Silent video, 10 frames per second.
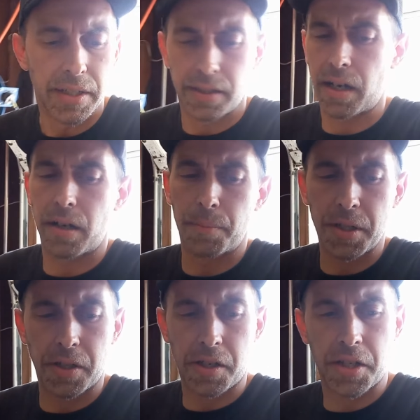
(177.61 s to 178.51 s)
So
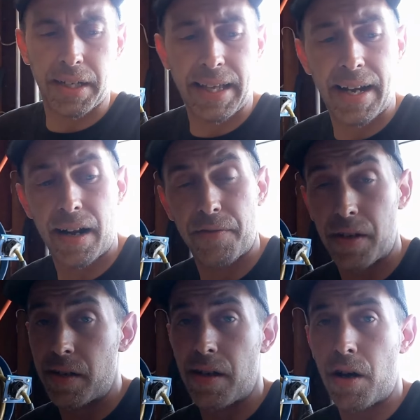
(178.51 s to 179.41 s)
be sure to check that out if
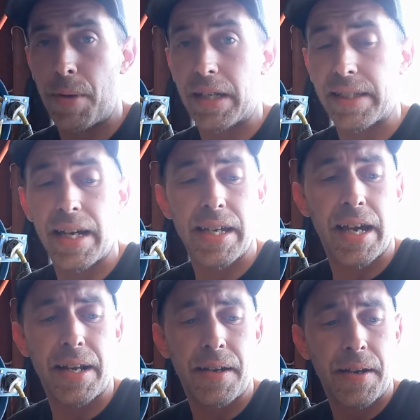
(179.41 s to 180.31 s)
you didn't know about that
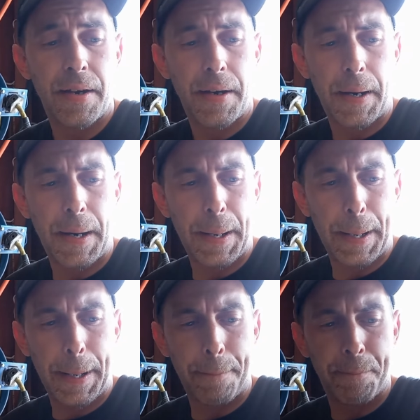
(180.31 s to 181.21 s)
yet.
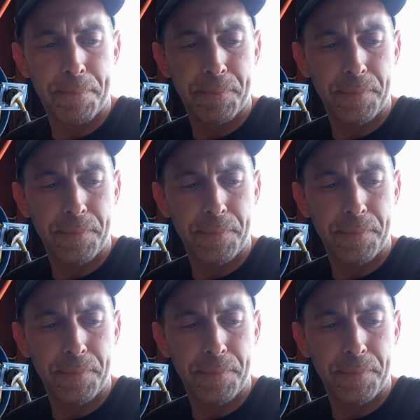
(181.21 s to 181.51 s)
Um,